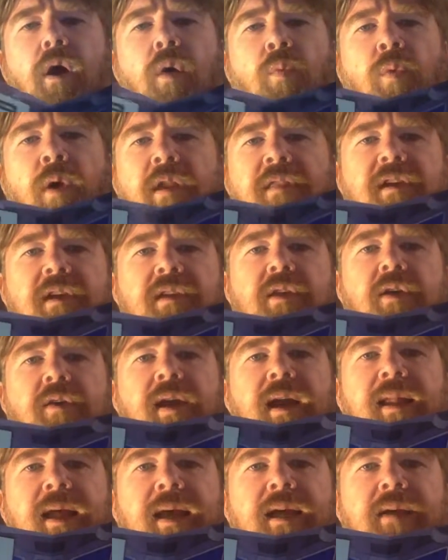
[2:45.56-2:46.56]
One thing, though, that
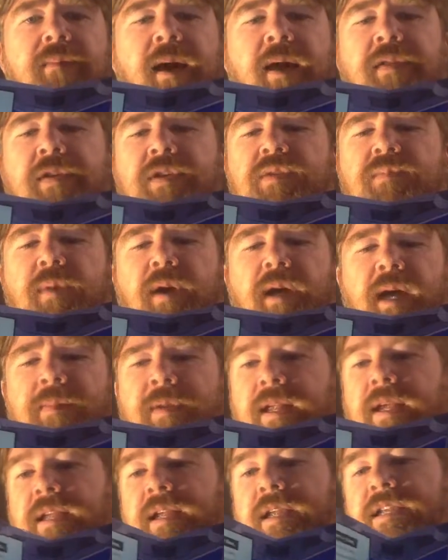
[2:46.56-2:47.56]
I like about this book, I
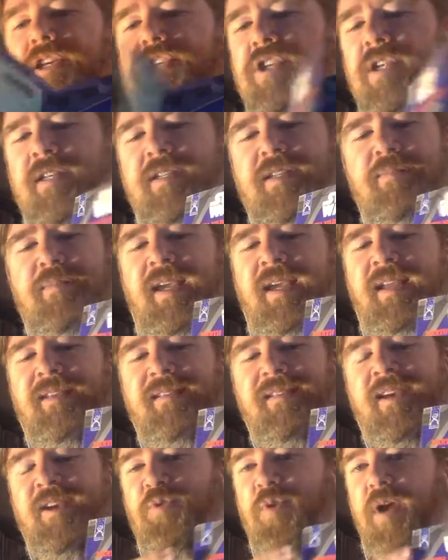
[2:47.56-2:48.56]
mean, in addition to
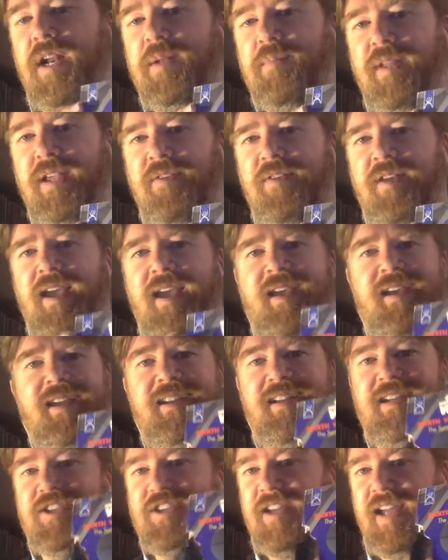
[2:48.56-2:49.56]
being incredibly unique, in
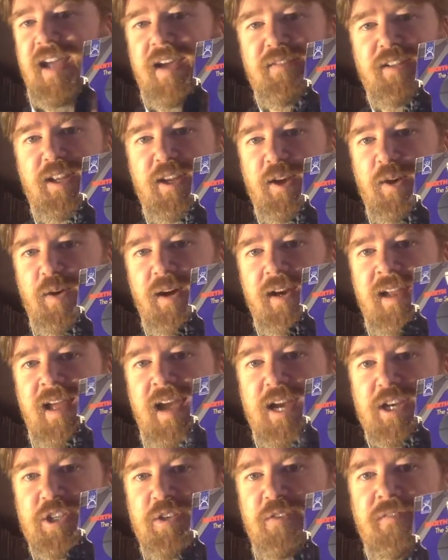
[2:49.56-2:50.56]
addition to having, an
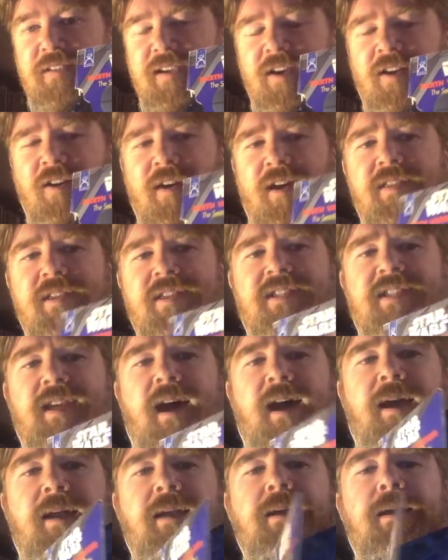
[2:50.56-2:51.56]
action figure on the
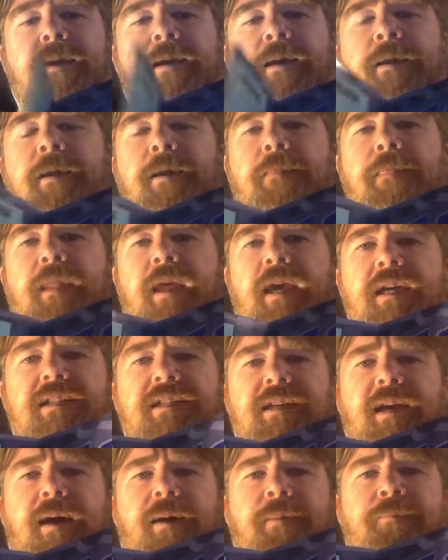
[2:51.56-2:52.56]
side,
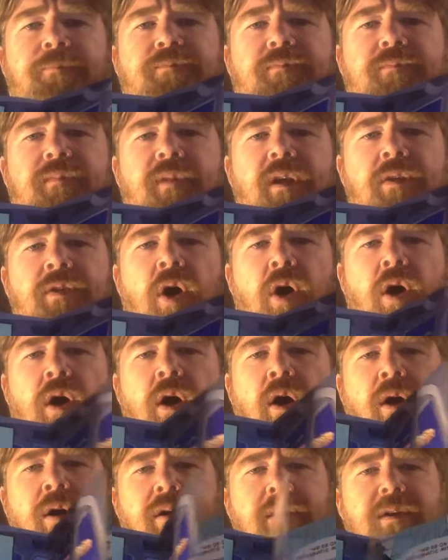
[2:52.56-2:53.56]
is the
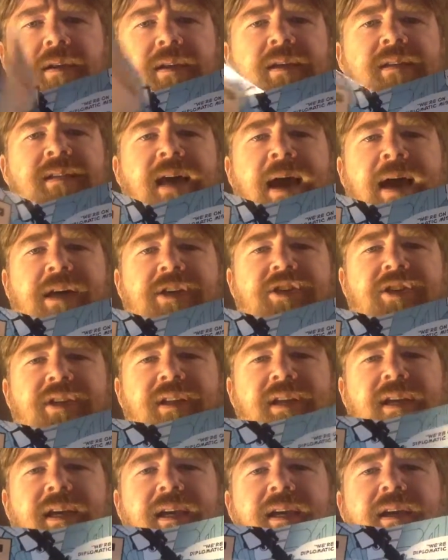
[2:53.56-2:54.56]
art is
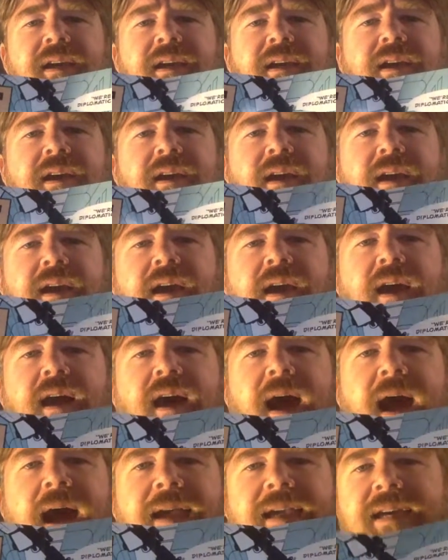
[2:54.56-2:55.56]
actually,
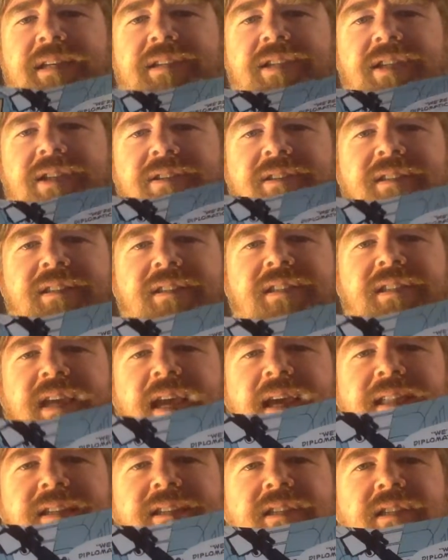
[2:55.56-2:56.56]
I guess you'd
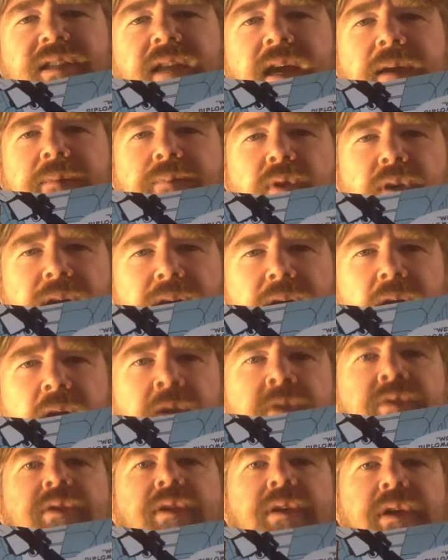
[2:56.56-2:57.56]
say this is like pretty
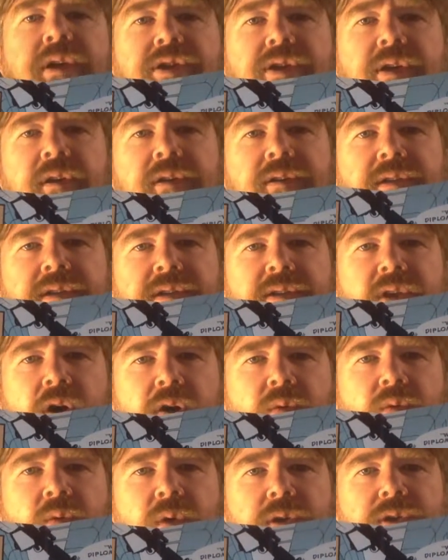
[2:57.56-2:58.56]
untraditional
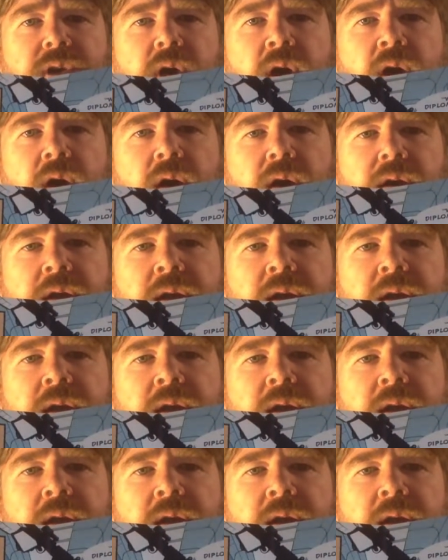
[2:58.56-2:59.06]
Star Wars art.